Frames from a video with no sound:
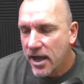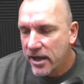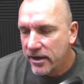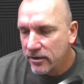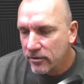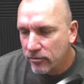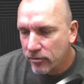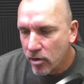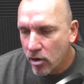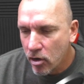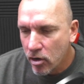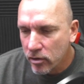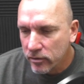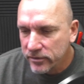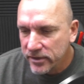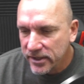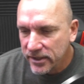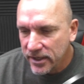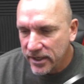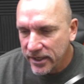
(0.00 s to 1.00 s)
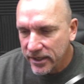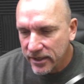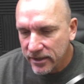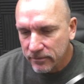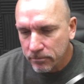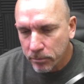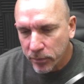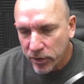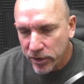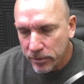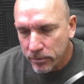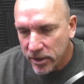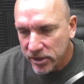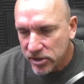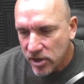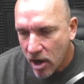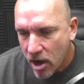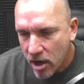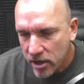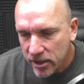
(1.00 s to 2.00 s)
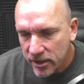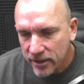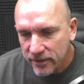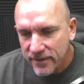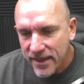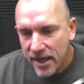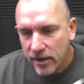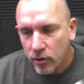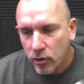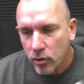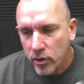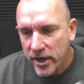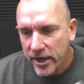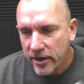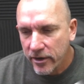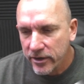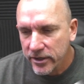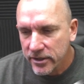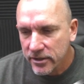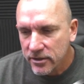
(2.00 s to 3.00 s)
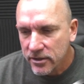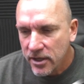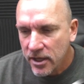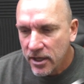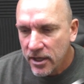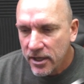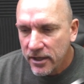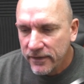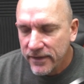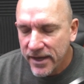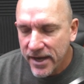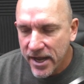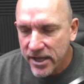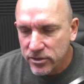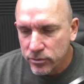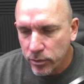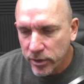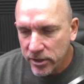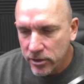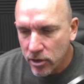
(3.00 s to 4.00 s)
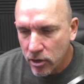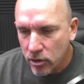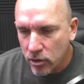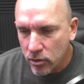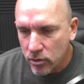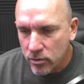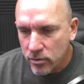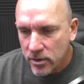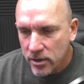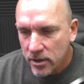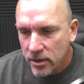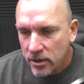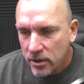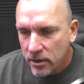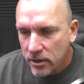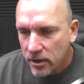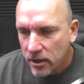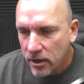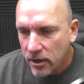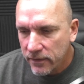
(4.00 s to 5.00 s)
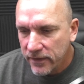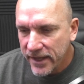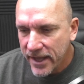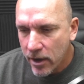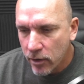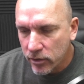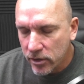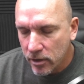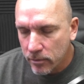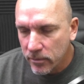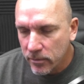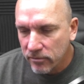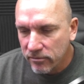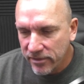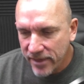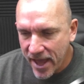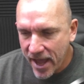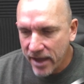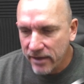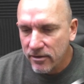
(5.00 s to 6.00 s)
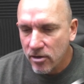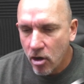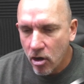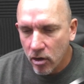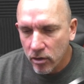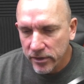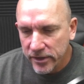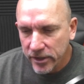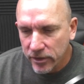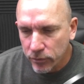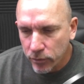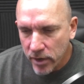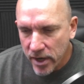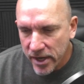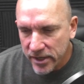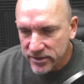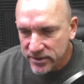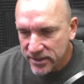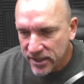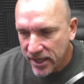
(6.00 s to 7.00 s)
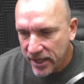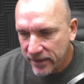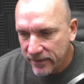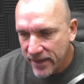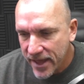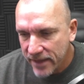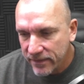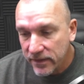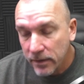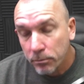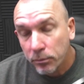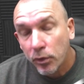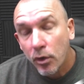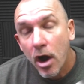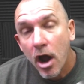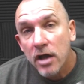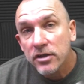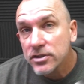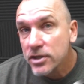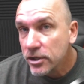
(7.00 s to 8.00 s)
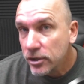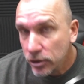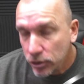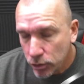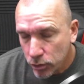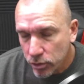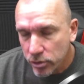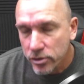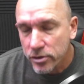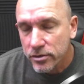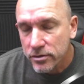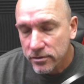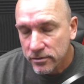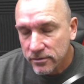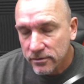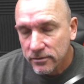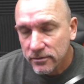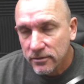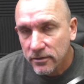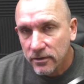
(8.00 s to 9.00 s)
got involved and pretty much audited that whole area. Then, as we know, the outcome of that, all the arrest, and that the prosecutor,